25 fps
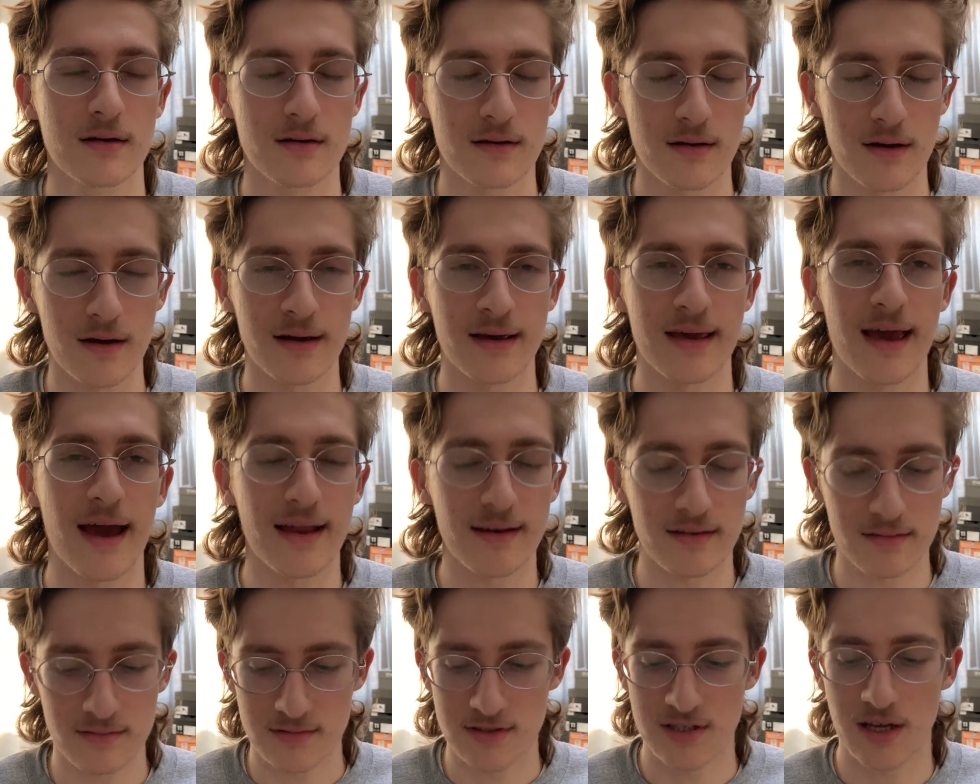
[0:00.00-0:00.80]

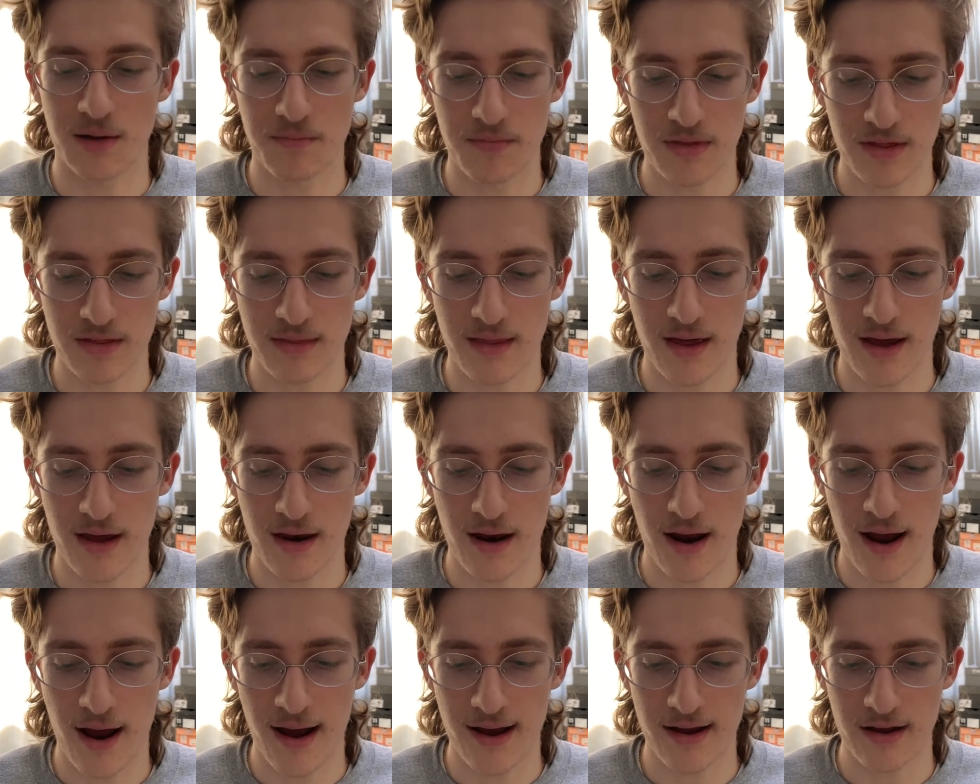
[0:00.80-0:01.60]
again, something that
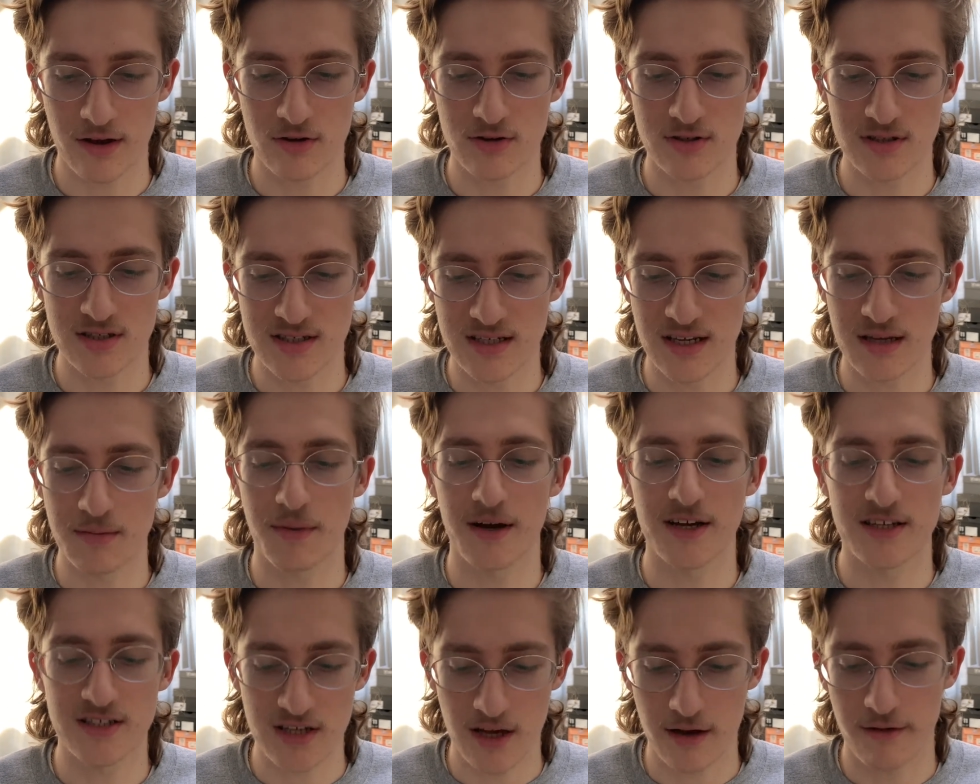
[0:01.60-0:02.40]
I could see
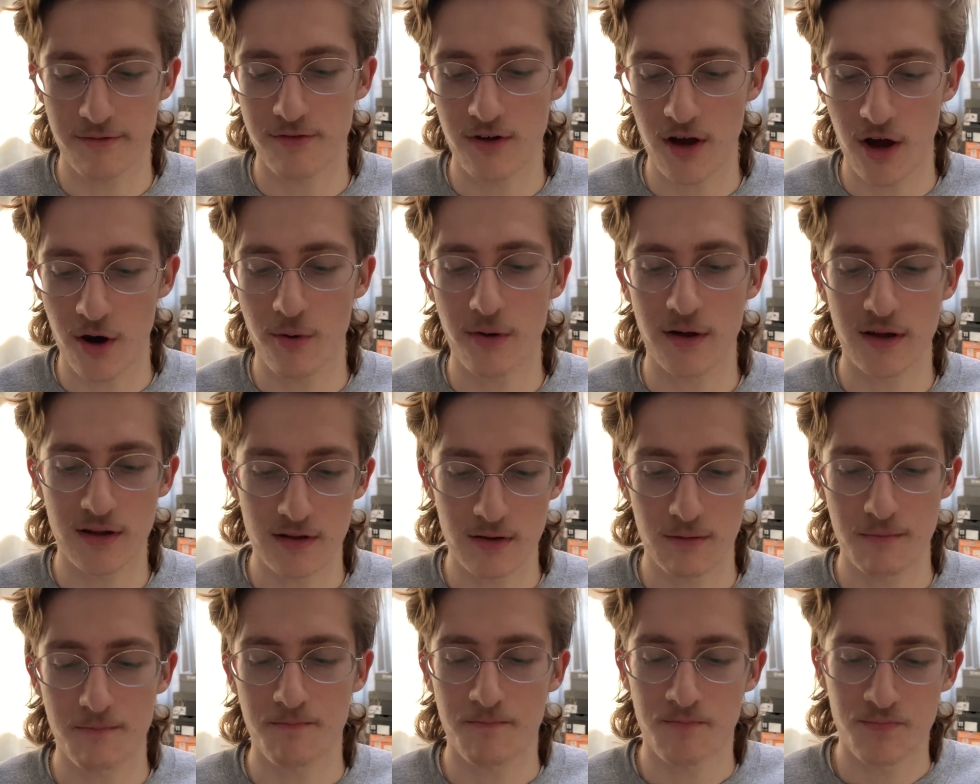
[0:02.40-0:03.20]
myself going,
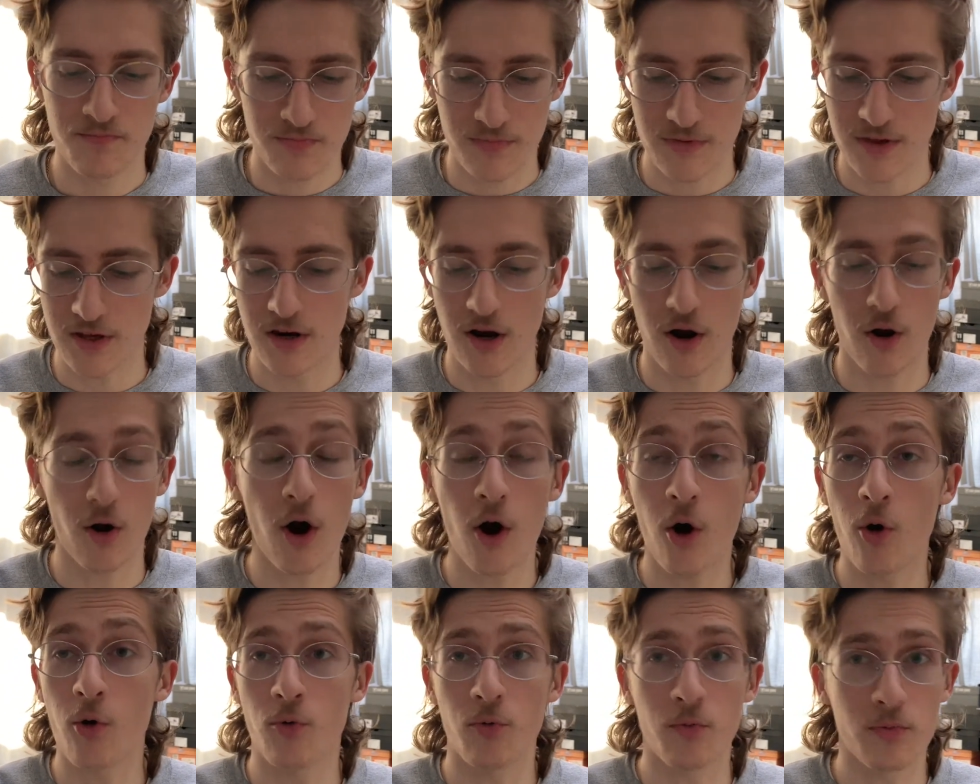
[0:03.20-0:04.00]
you know,
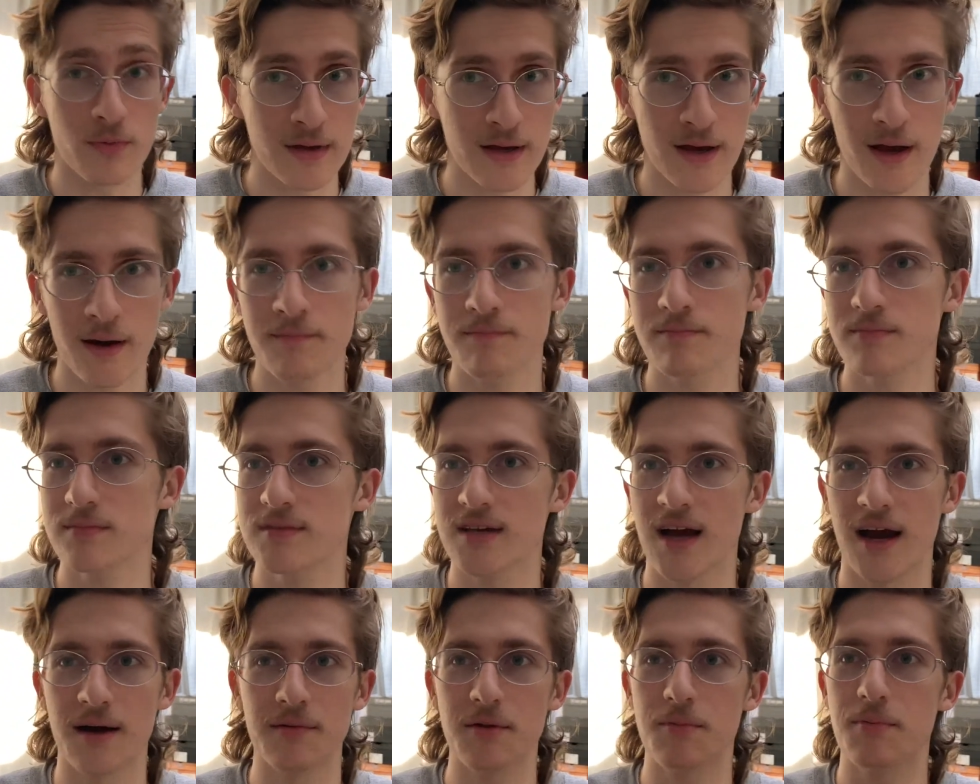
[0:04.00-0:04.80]
oh, yep,
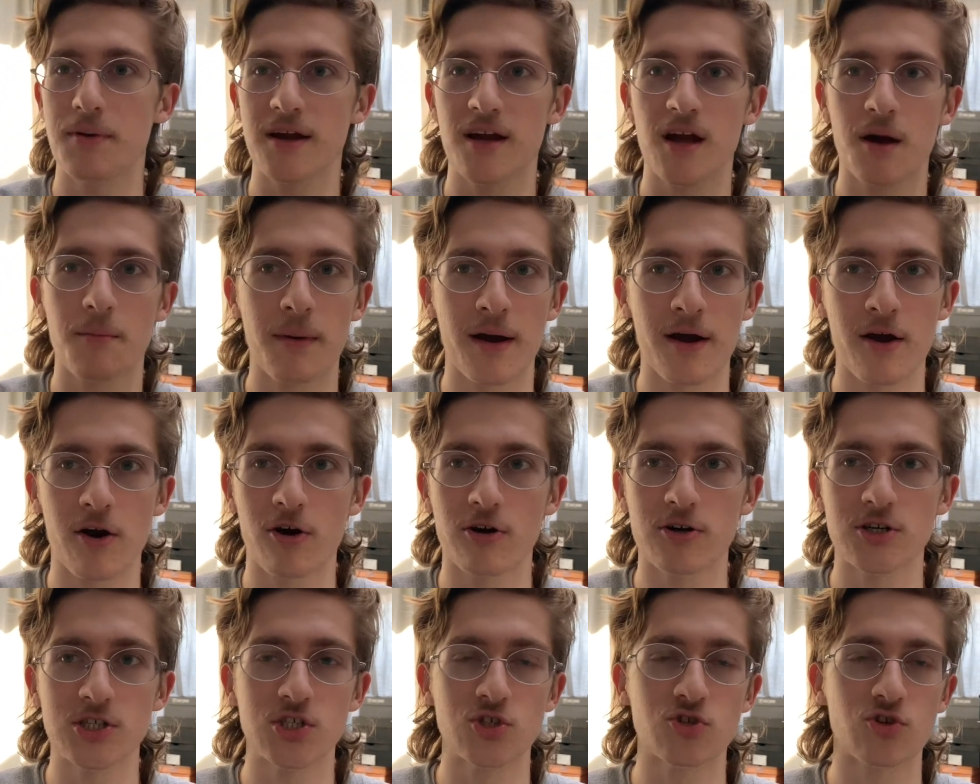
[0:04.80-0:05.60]
time to pick up my
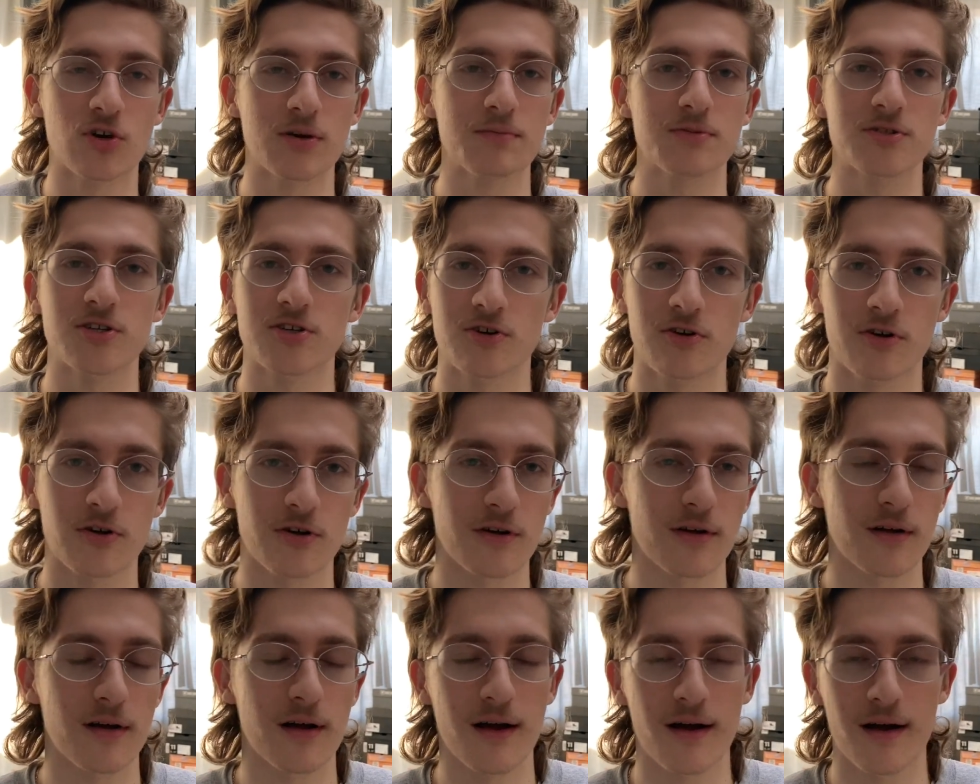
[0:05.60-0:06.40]
orange
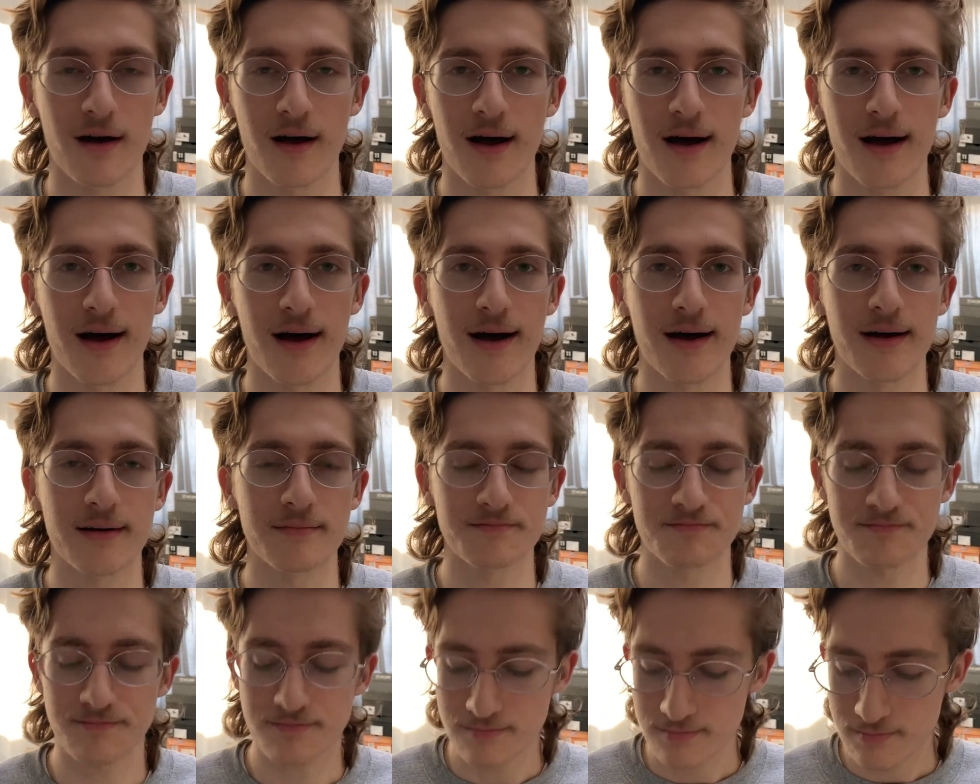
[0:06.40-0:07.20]
Dreamsicle
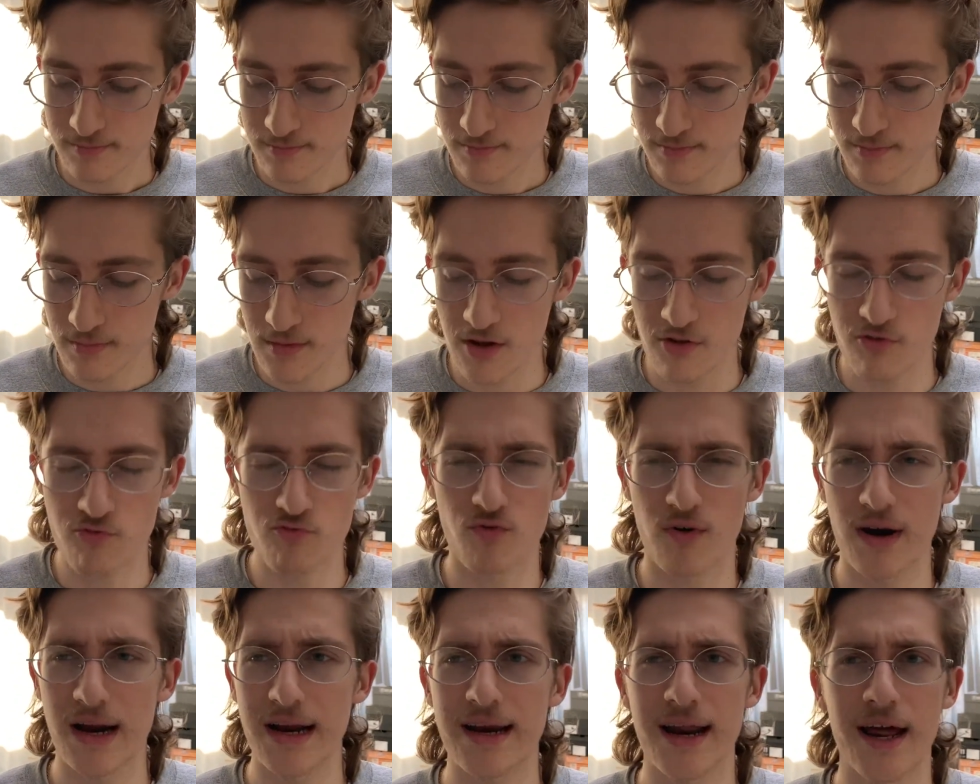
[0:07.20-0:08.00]

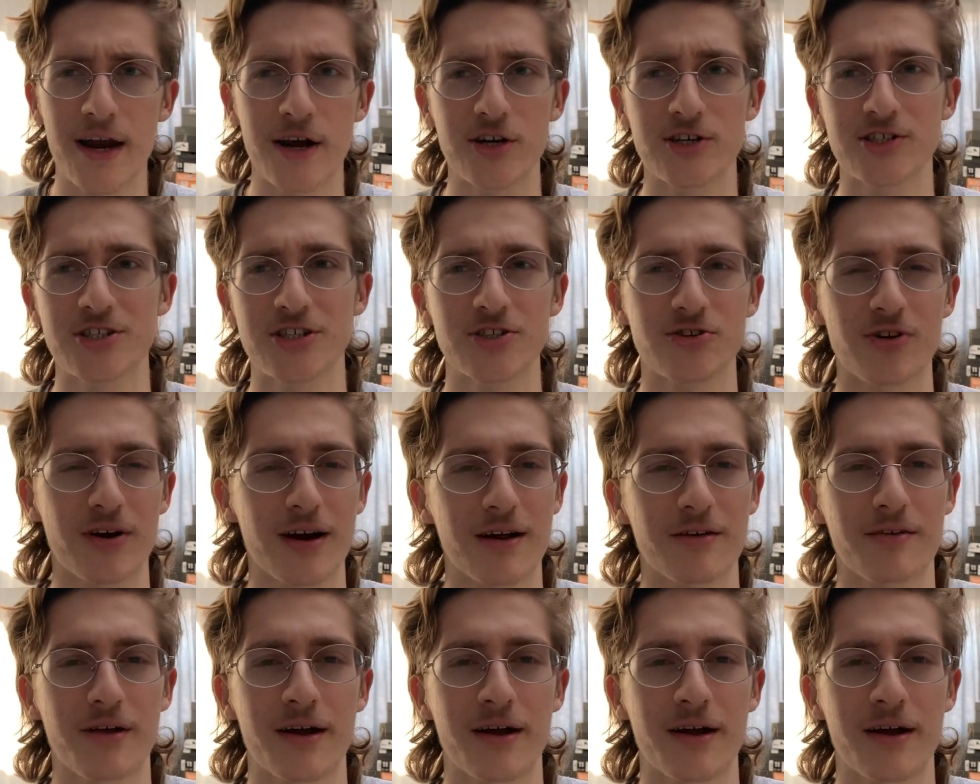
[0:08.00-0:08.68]
Rain energy drink.